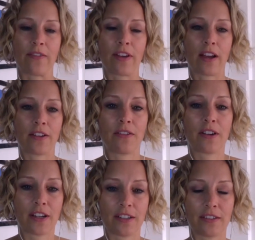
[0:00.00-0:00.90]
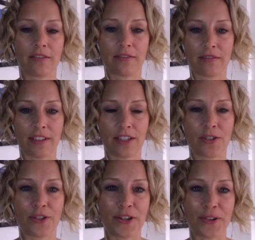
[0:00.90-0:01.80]
of how you Perfect.
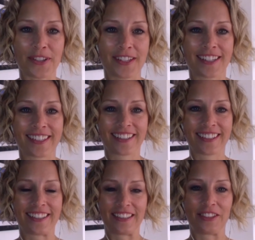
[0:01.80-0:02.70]
introduced. I